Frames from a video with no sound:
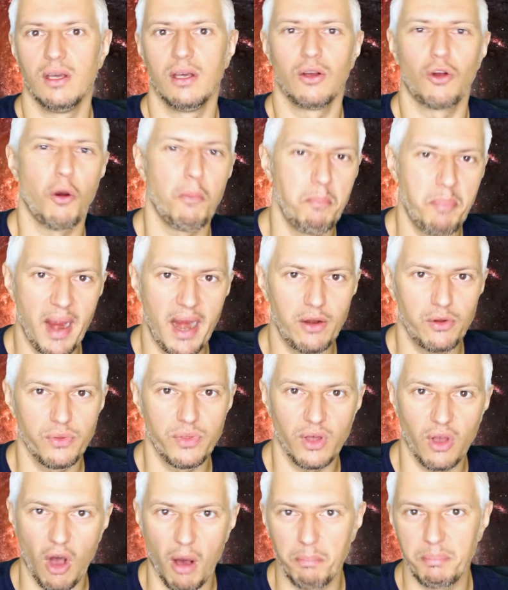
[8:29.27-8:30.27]
compared to
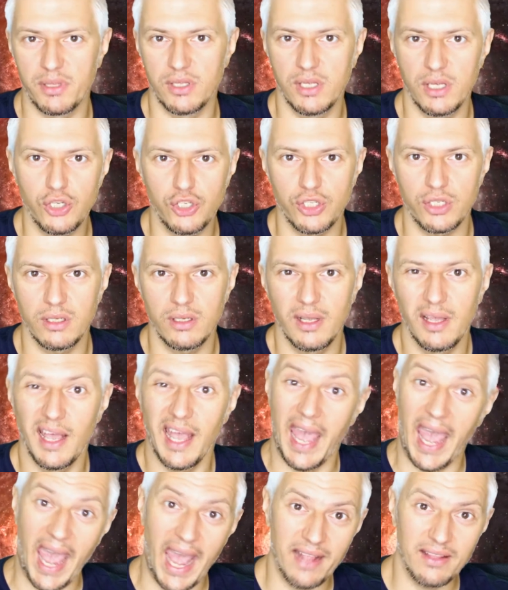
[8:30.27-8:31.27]
the competition
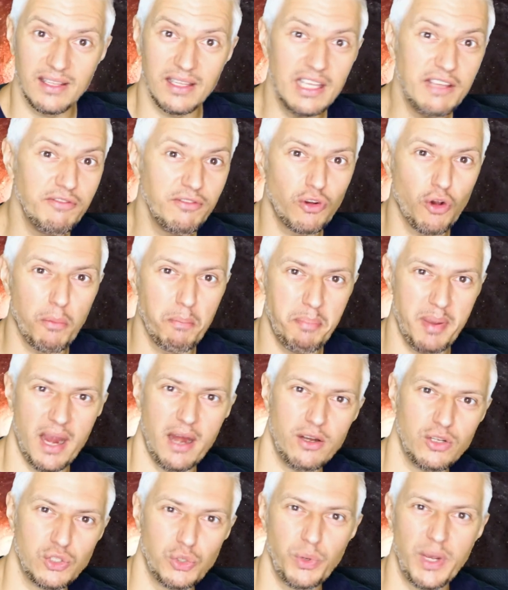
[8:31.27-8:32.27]
and even
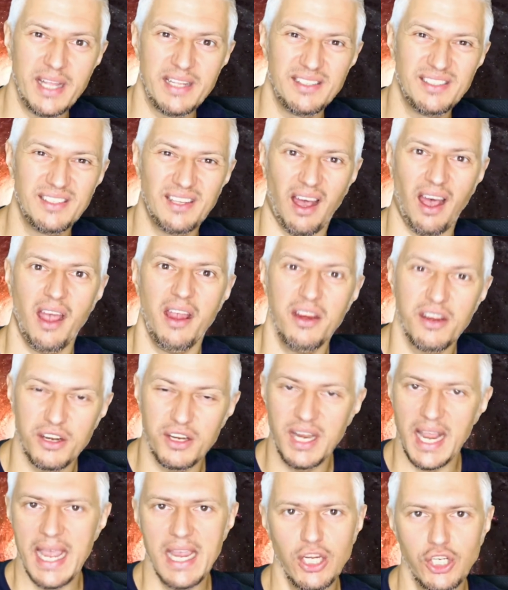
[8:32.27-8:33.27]
compared to entire
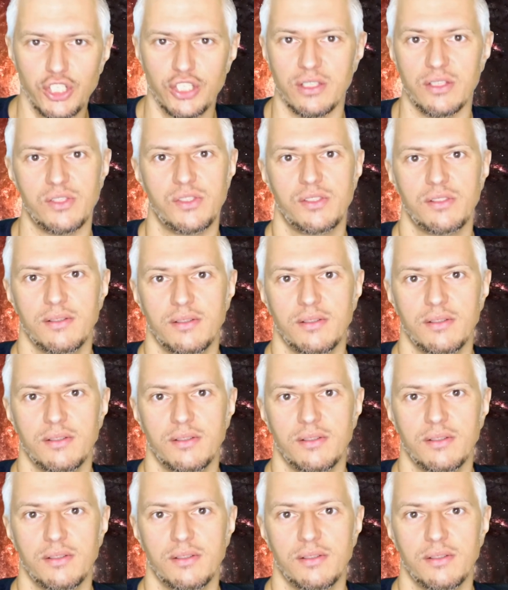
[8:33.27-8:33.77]
nations.